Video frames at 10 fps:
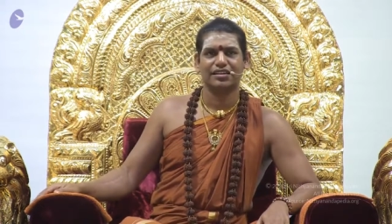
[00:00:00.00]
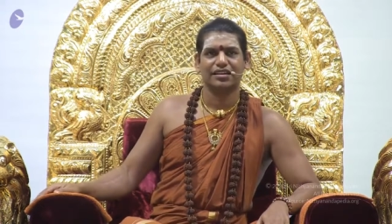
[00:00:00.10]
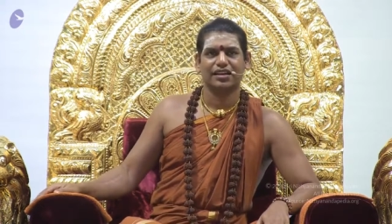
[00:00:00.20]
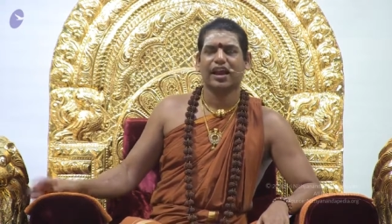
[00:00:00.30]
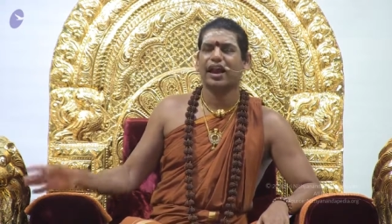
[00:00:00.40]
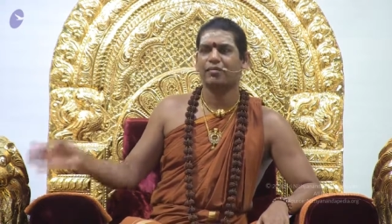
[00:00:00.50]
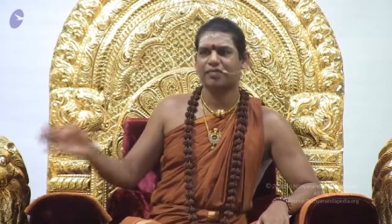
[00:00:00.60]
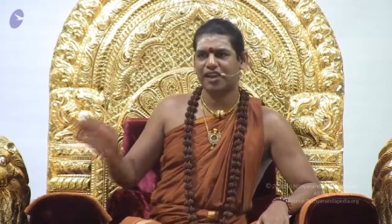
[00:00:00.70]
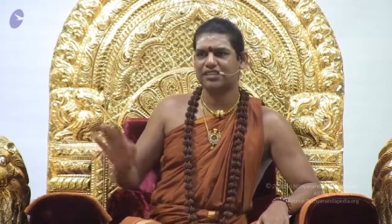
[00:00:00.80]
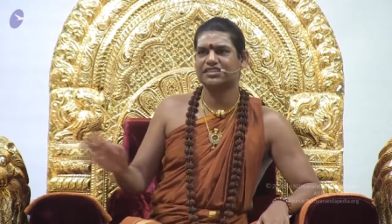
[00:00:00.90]
I am
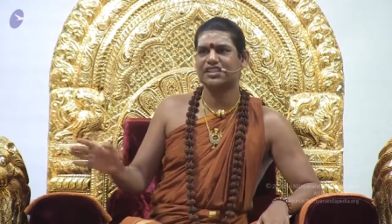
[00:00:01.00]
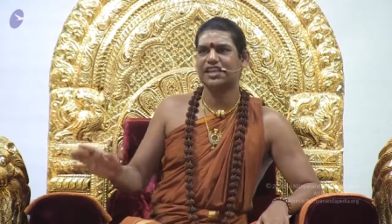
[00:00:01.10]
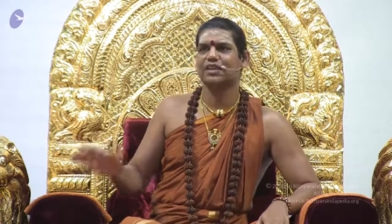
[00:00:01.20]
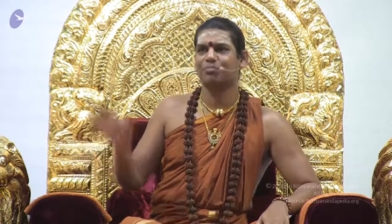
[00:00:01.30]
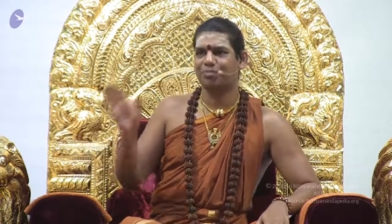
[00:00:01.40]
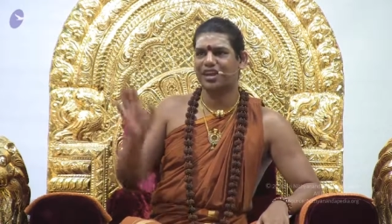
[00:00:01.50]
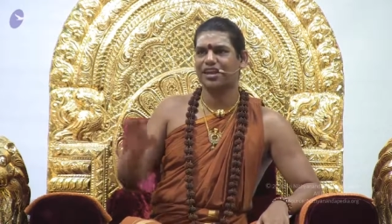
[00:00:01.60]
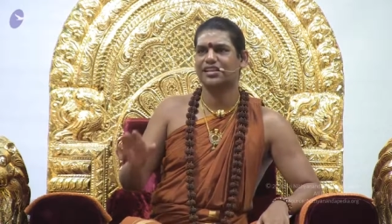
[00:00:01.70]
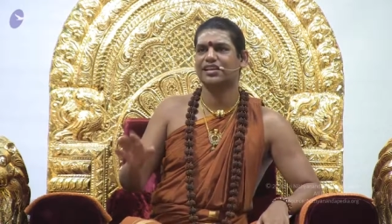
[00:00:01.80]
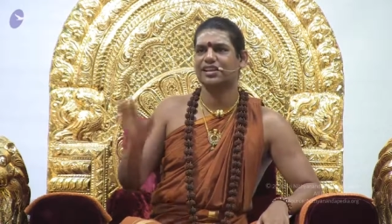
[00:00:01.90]
not saying be
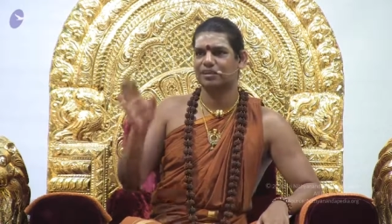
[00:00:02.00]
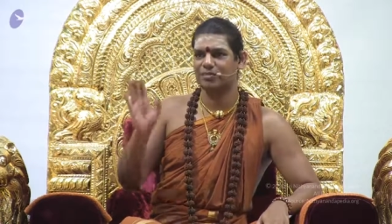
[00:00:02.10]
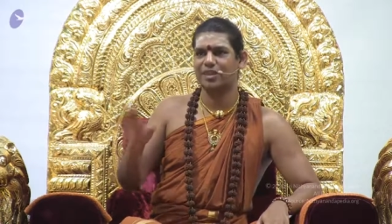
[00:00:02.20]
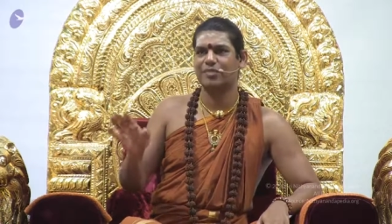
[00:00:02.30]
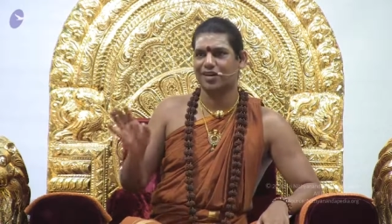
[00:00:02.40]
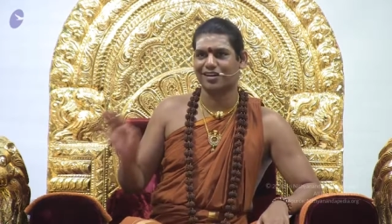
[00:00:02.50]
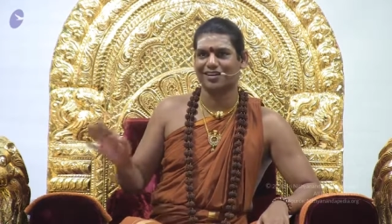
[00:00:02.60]
ethical, be moral.